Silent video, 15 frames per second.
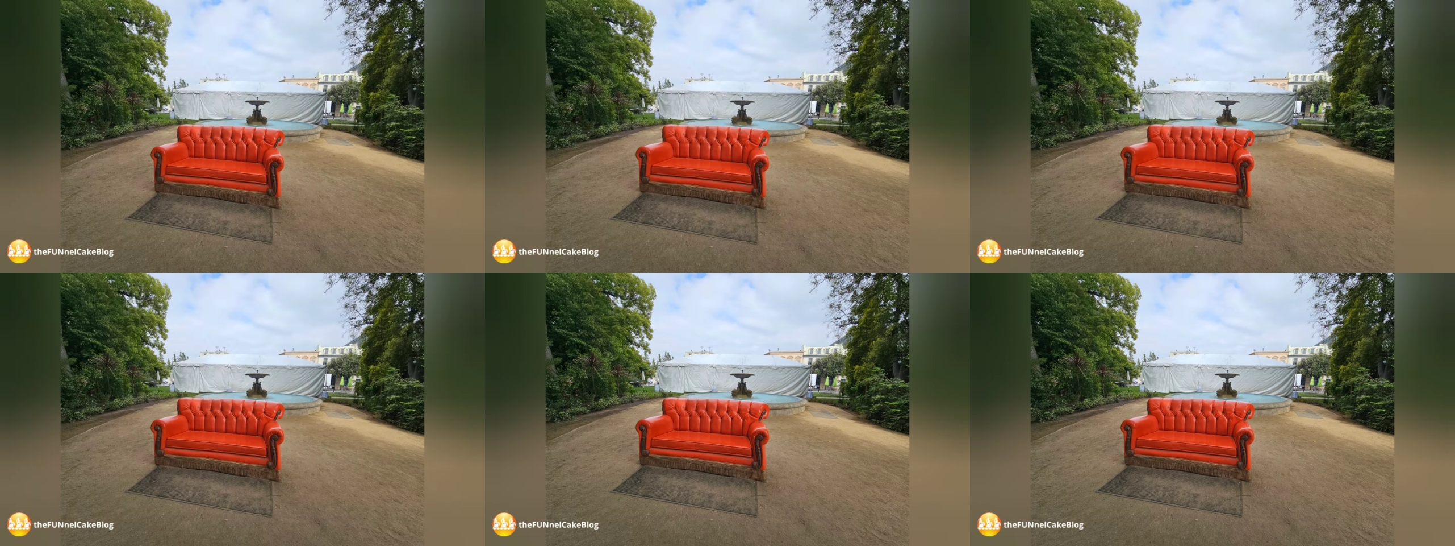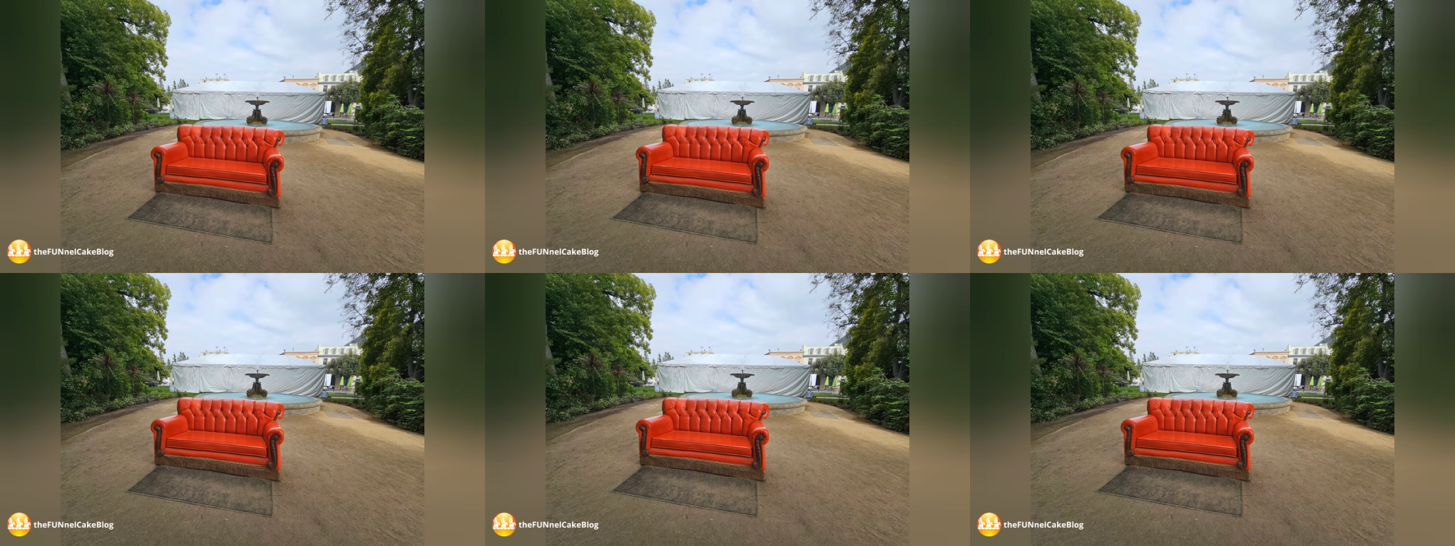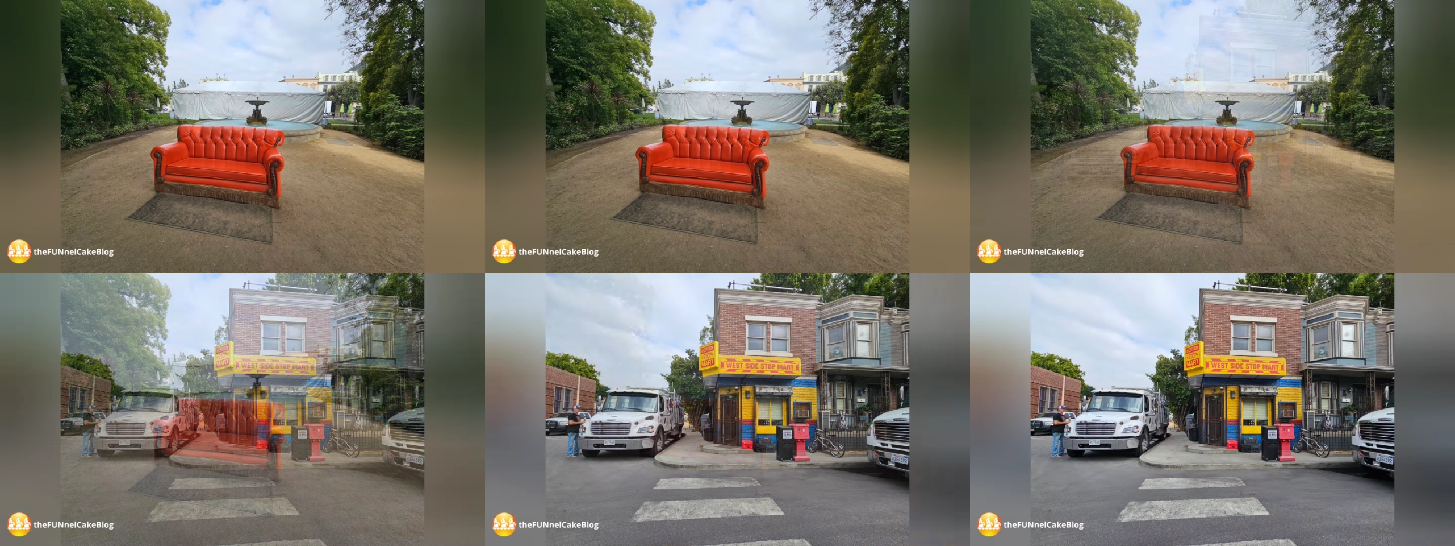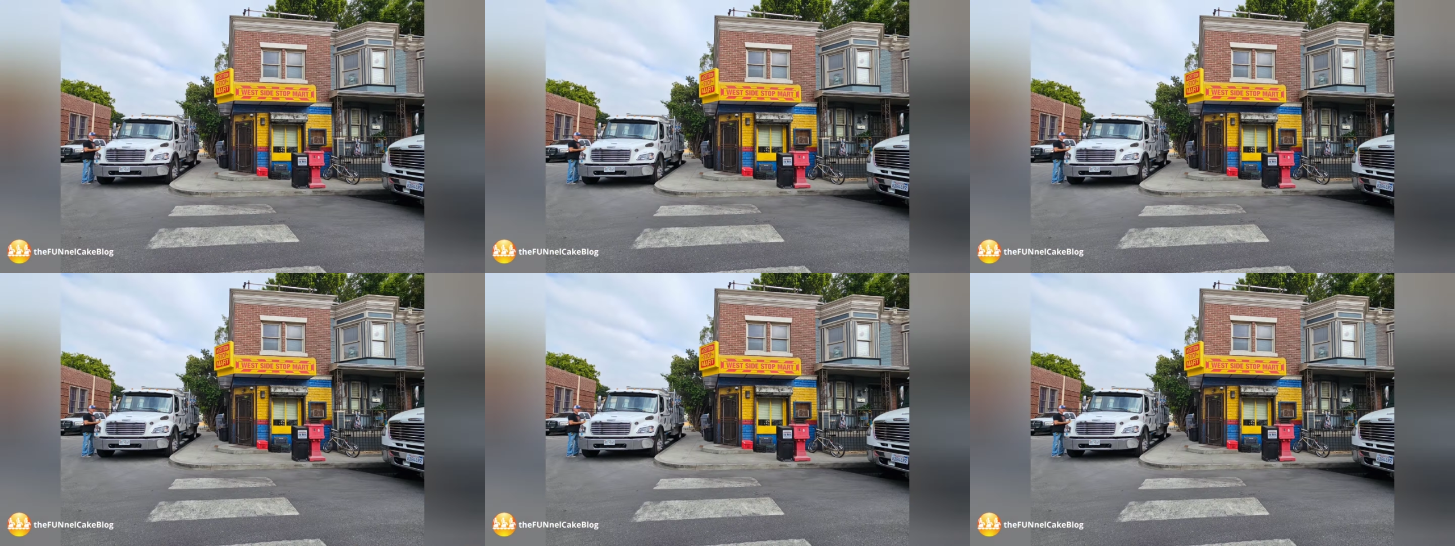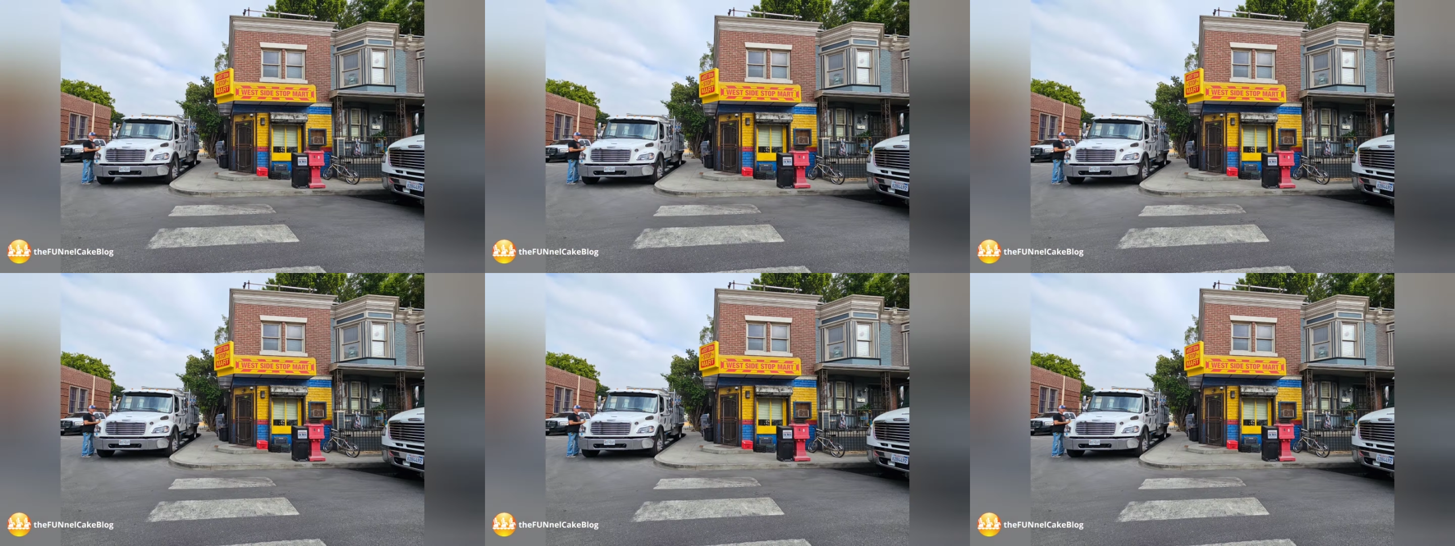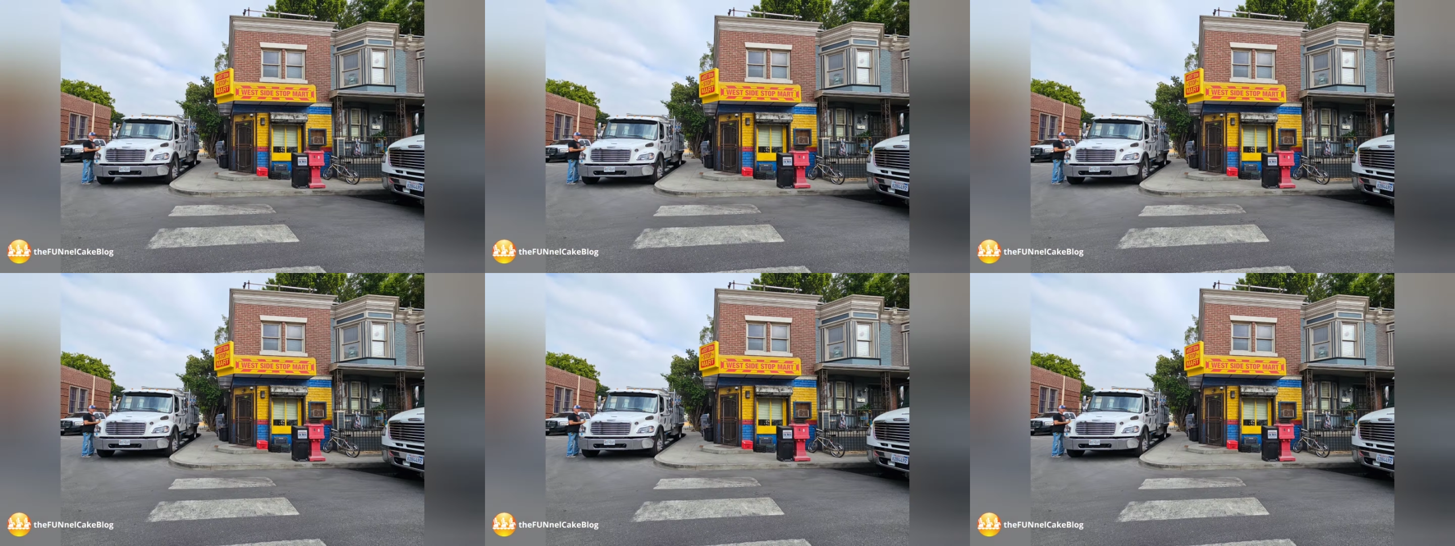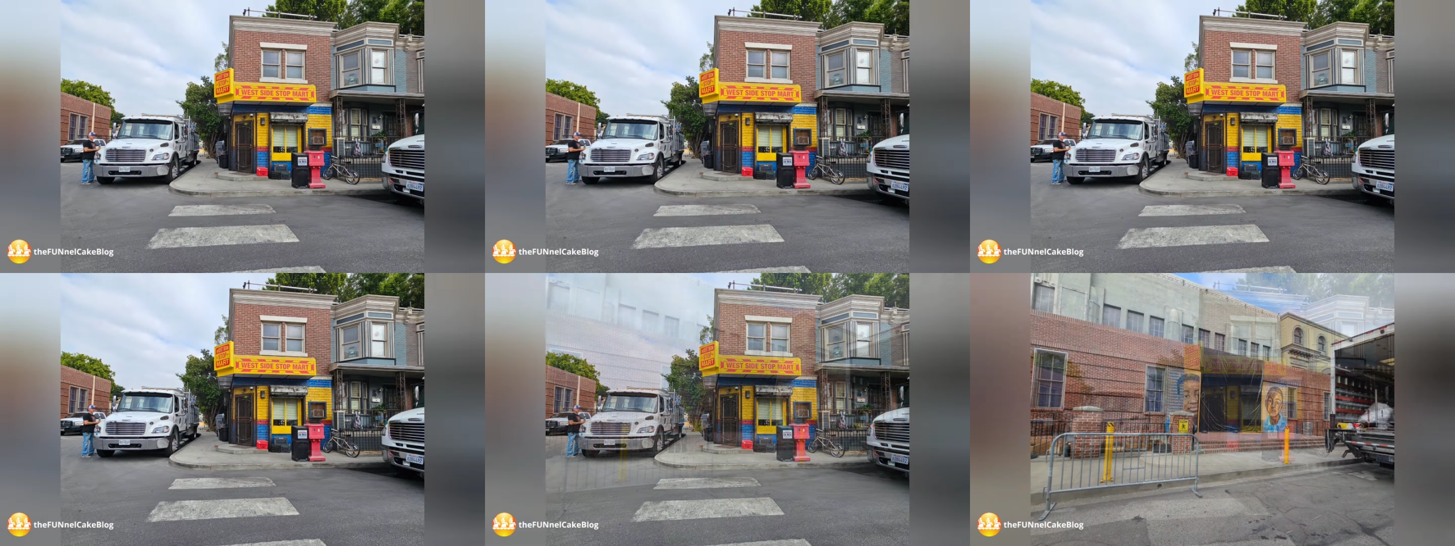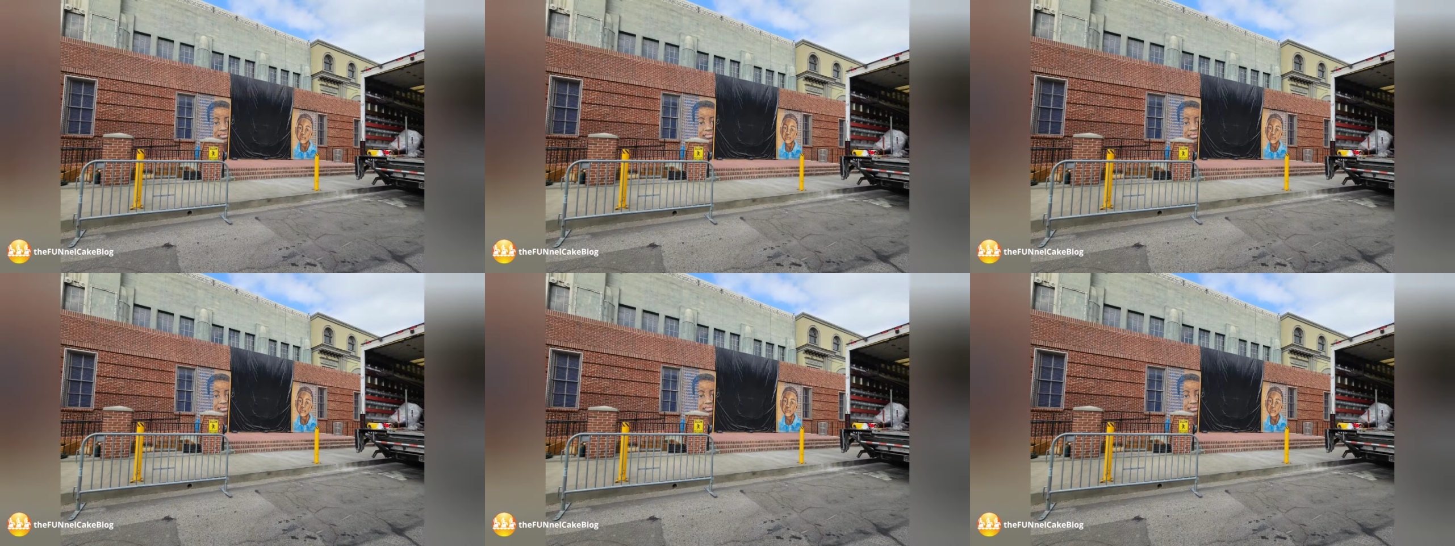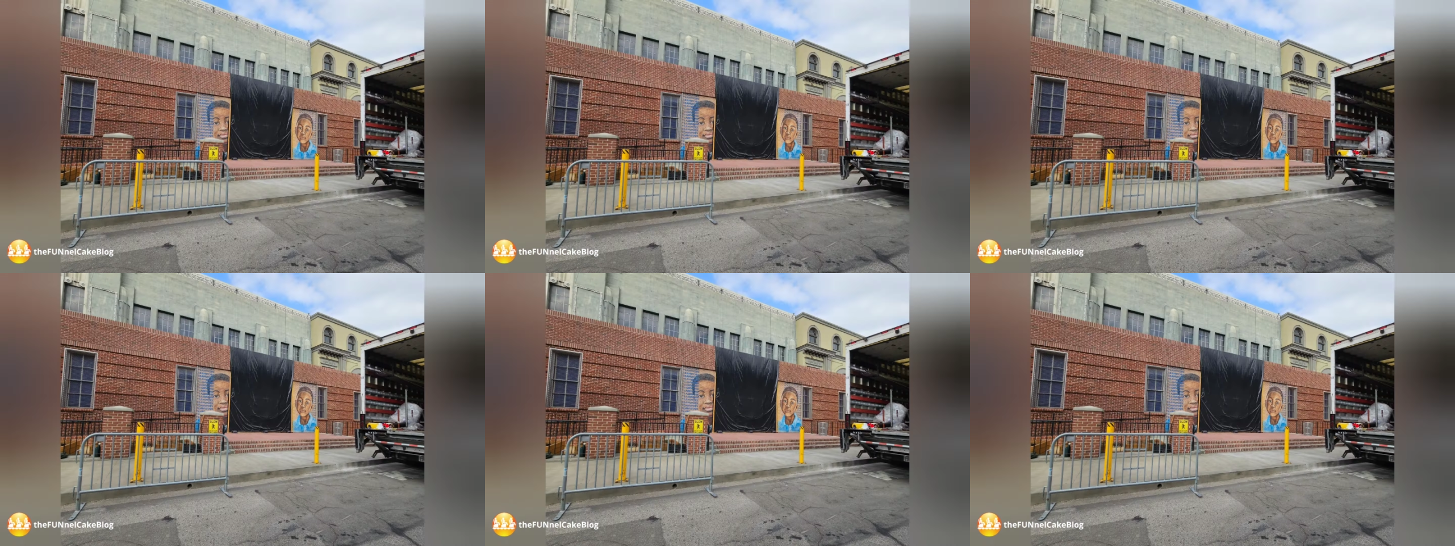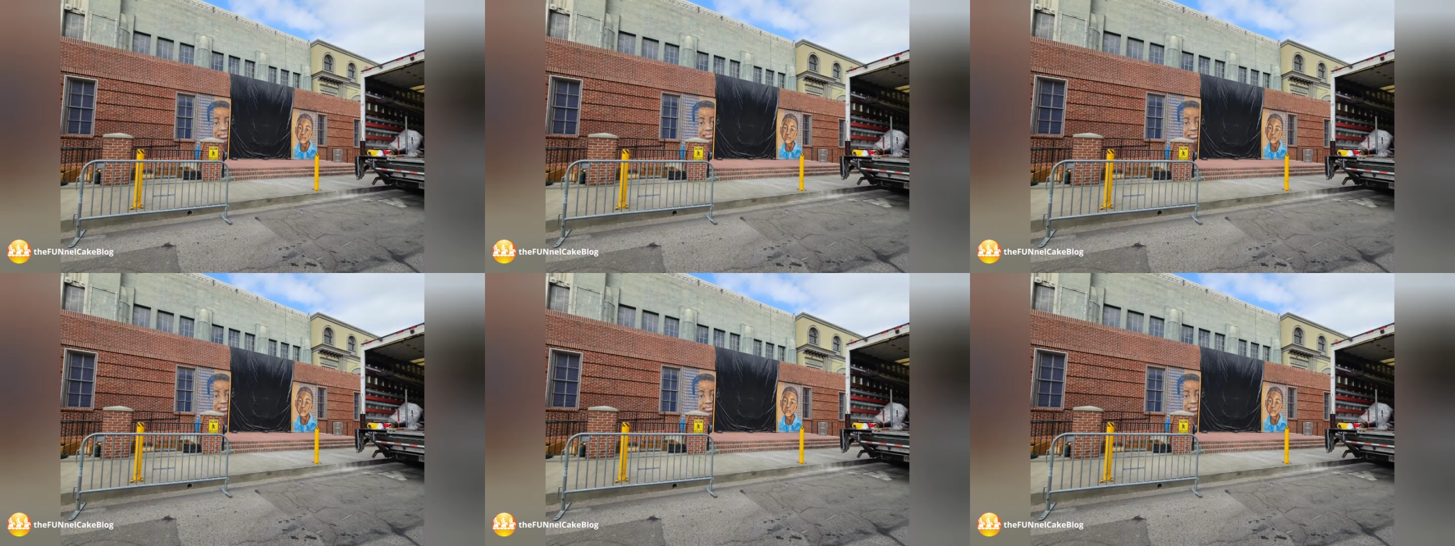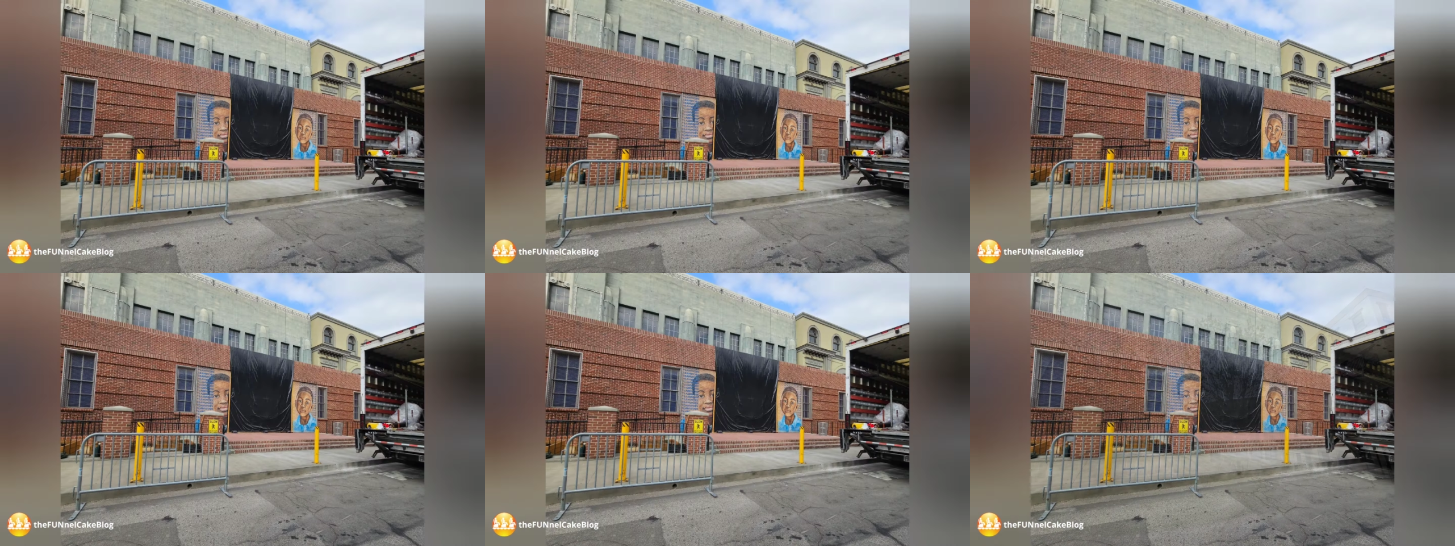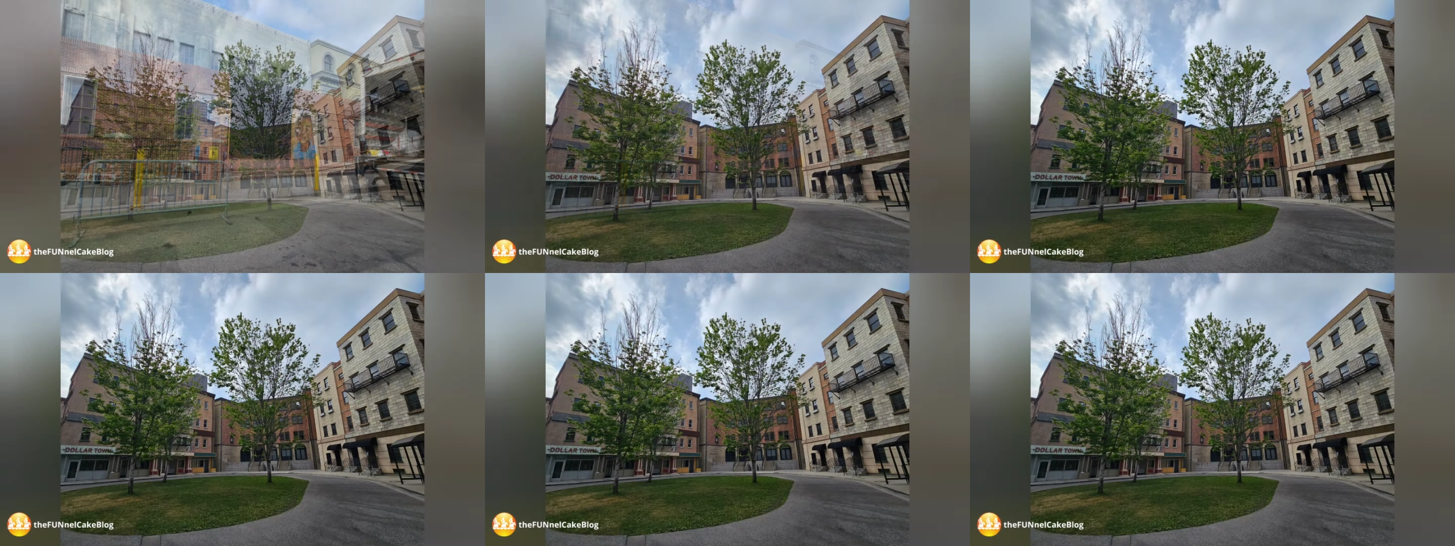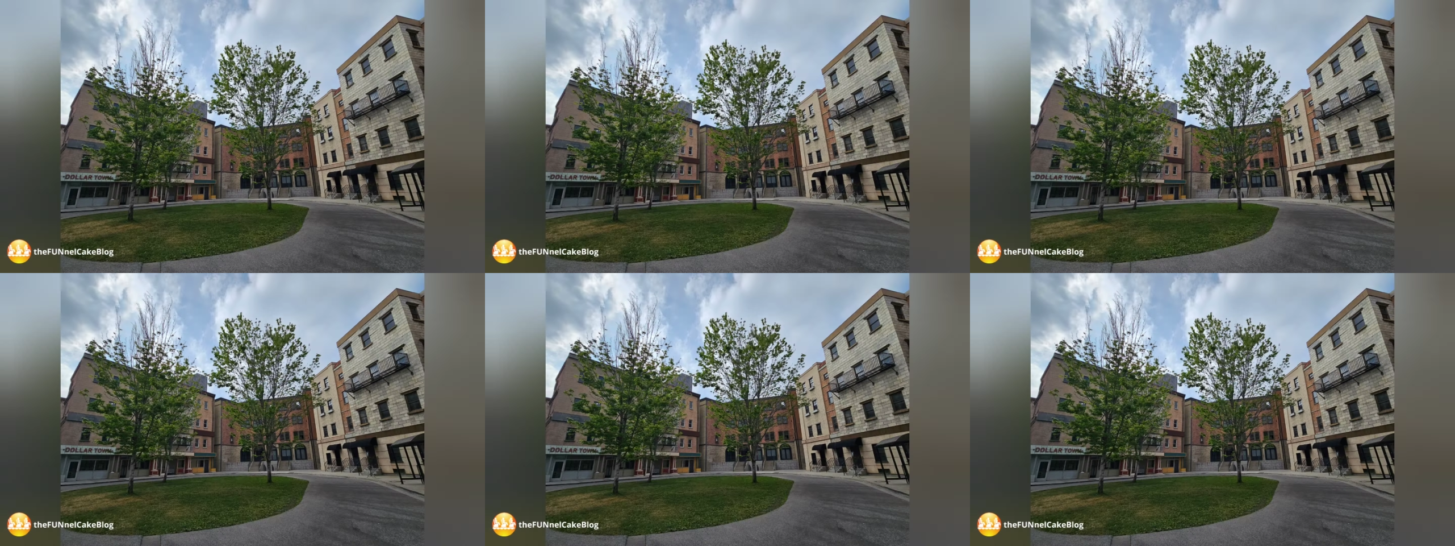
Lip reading: (no speaker visible)